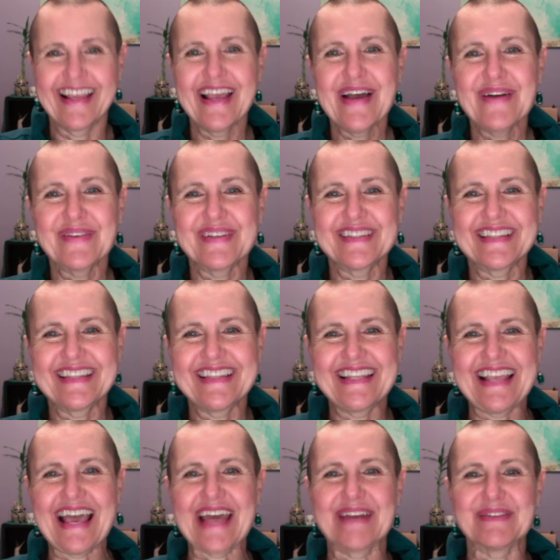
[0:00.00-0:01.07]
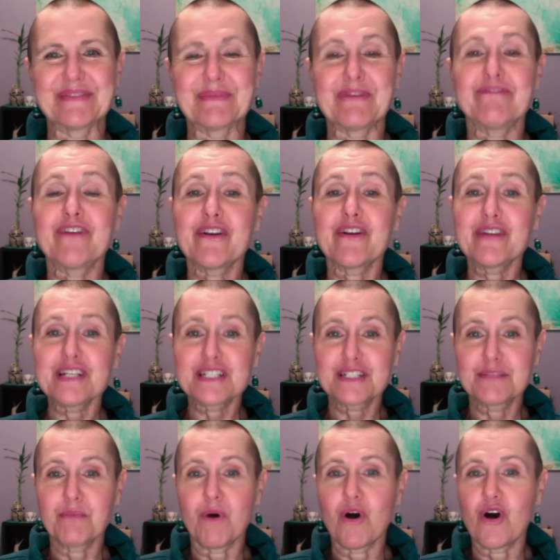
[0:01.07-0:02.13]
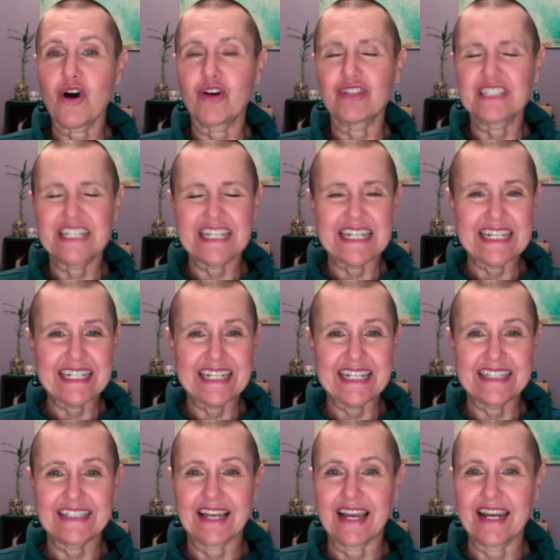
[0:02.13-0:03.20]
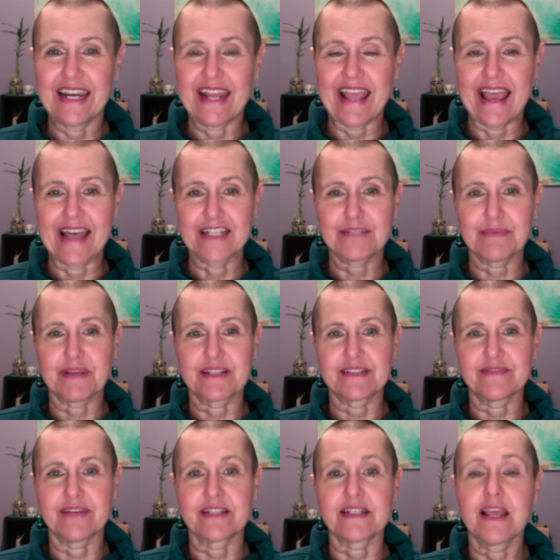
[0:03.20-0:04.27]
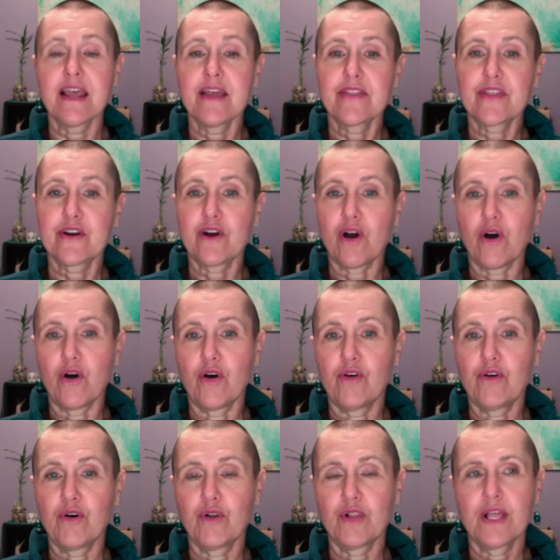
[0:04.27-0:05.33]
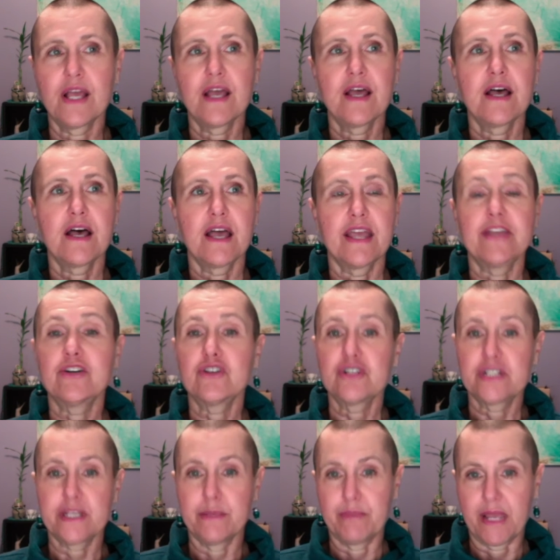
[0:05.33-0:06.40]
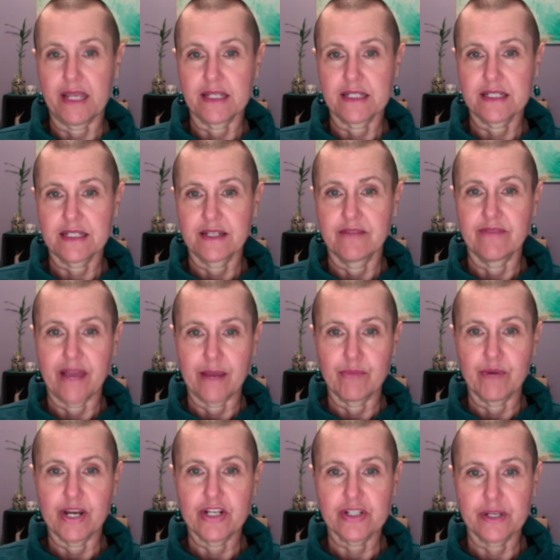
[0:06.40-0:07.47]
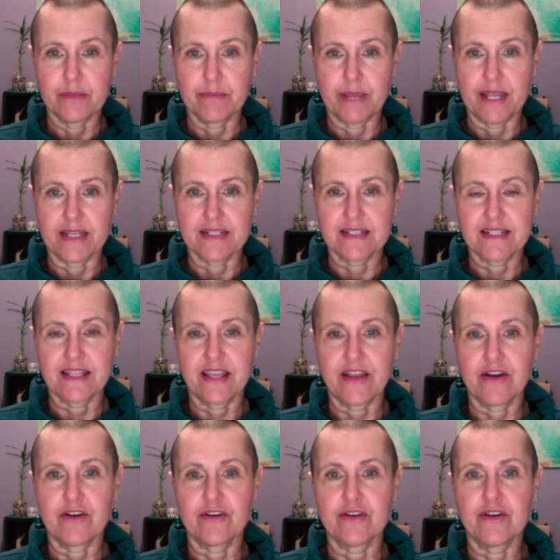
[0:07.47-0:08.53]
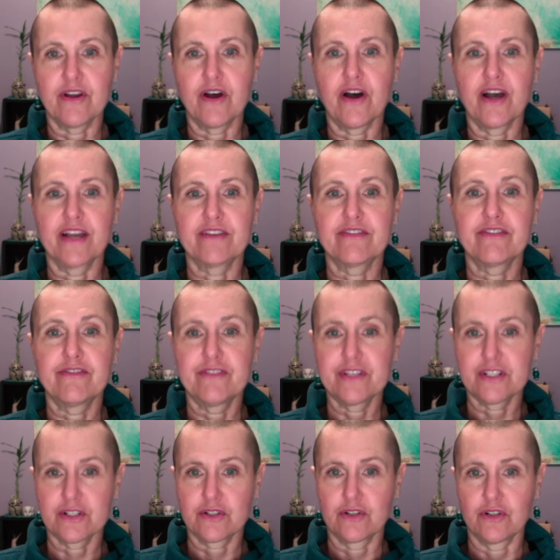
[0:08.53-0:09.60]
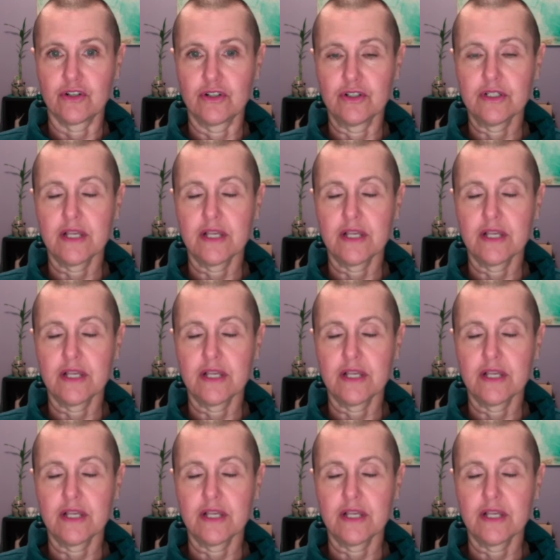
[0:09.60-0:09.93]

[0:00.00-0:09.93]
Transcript: within the atoms, but very small, teeny tiny aspects of us that are all energy-based, vibration-based. They are not physical,